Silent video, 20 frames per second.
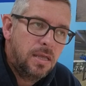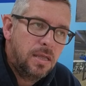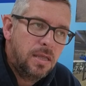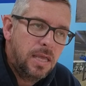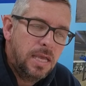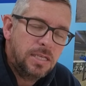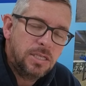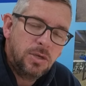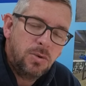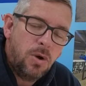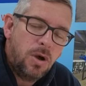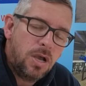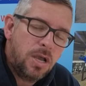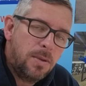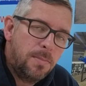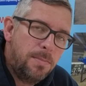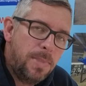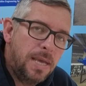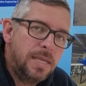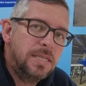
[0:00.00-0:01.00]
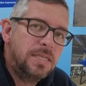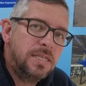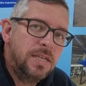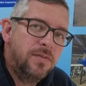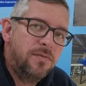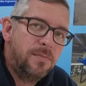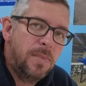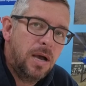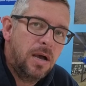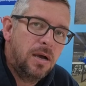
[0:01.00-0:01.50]
it's quite a
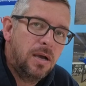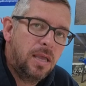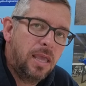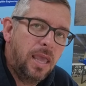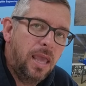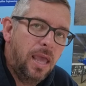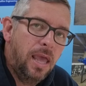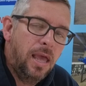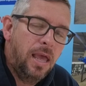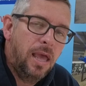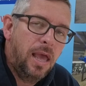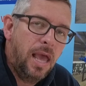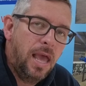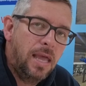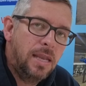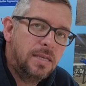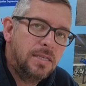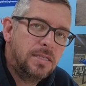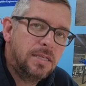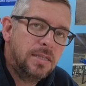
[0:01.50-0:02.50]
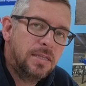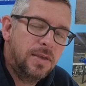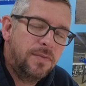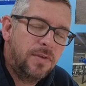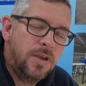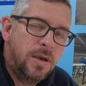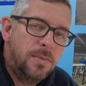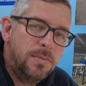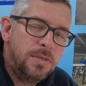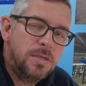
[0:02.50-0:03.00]
competitive market, and they've
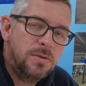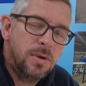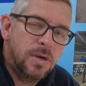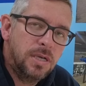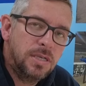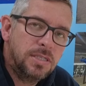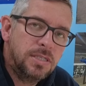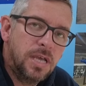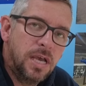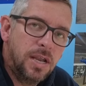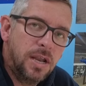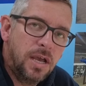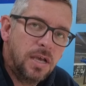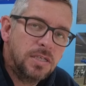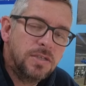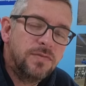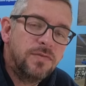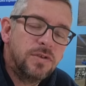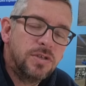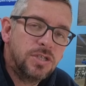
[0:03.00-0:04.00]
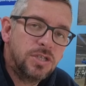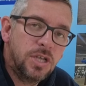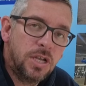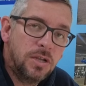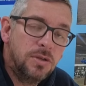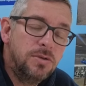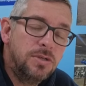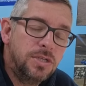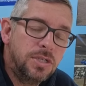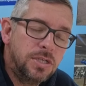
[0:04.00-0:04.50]
come to us and asked for a
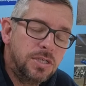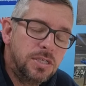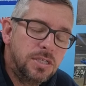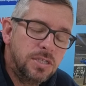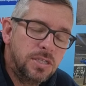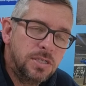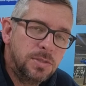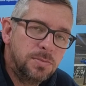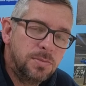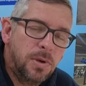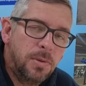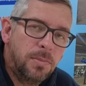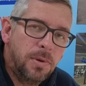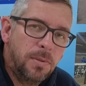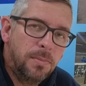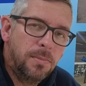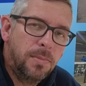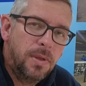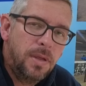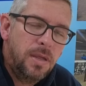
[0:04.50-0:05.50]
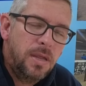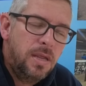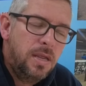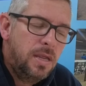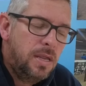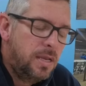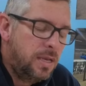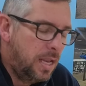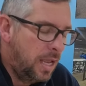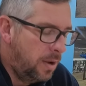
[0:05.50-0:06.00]
solution to this problem.
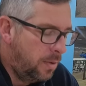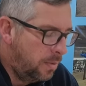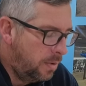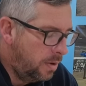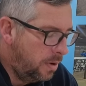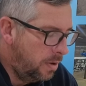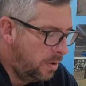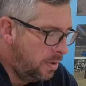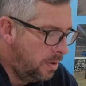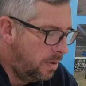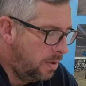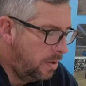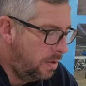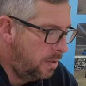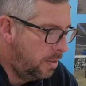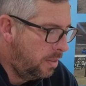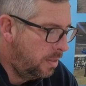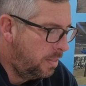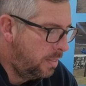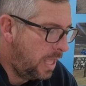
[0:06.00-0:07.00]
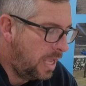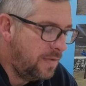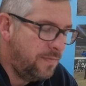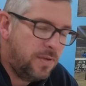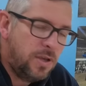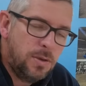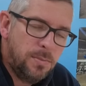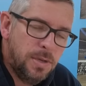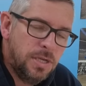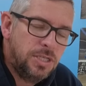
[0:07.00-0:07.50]
Now,
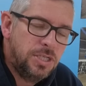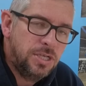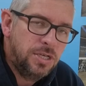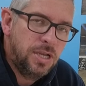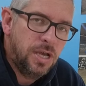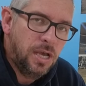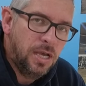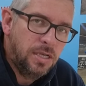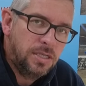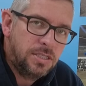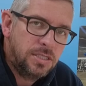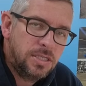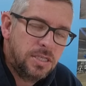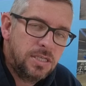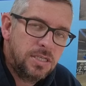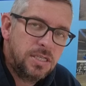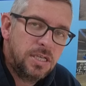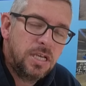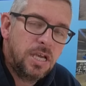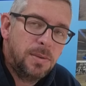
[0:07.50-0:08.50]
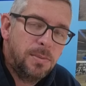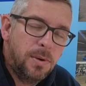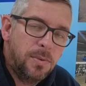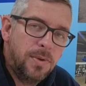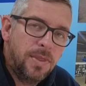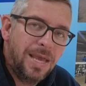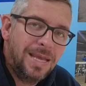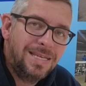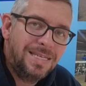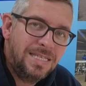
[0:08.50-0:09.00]
they've commissioned us to come up
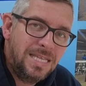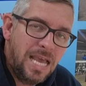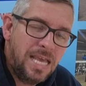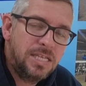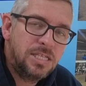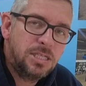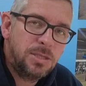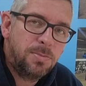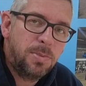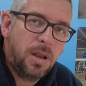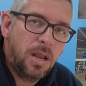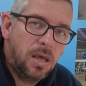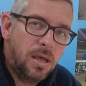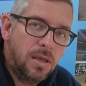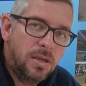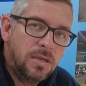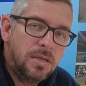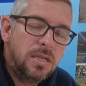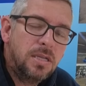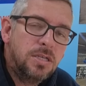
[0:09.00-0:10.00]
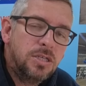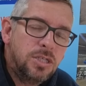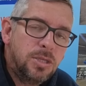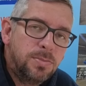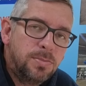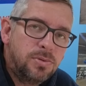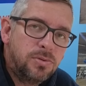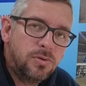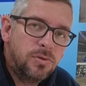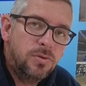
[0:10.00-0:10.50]
with a test plant to
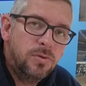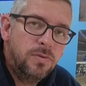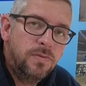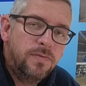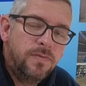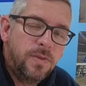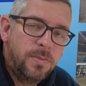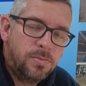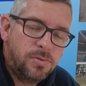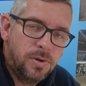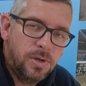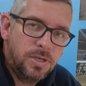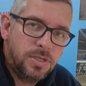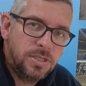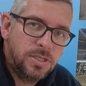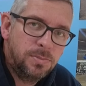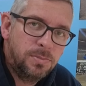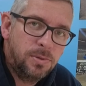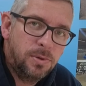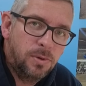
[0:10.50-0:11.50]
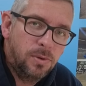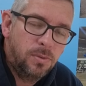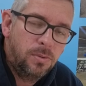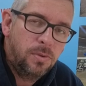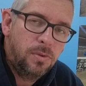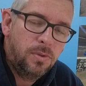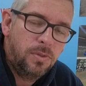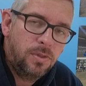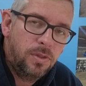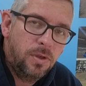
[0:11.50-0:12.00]
prove the
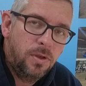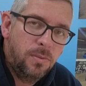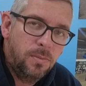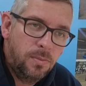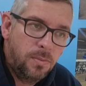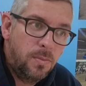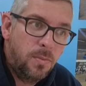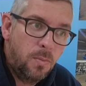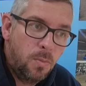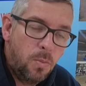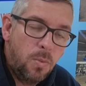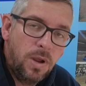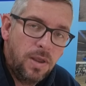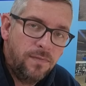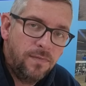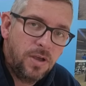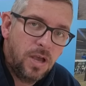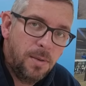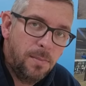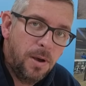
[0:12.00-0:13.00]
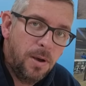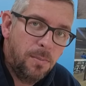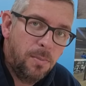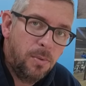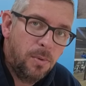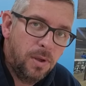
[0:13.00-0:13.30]
principle that we've come up